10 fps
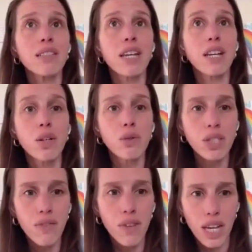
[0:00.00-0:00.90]
means
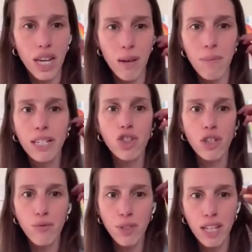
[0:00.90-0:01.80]
inclusivity. It means
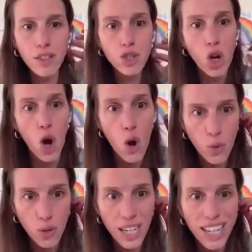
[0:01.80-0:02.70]
shifting the
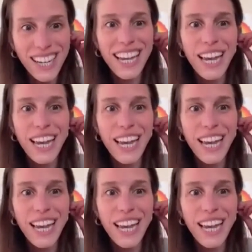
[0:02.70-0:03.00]
tone.